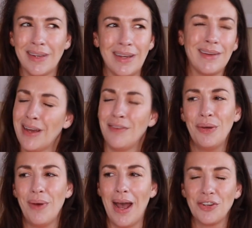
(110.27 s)
Like, have
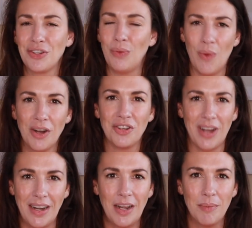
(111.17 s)
you actually watched
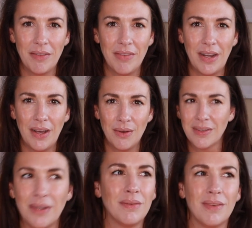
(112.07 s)
any of my
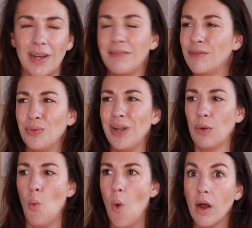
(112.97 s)
videos? I don't, I do
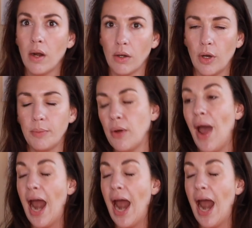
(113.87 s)
like one on crypto.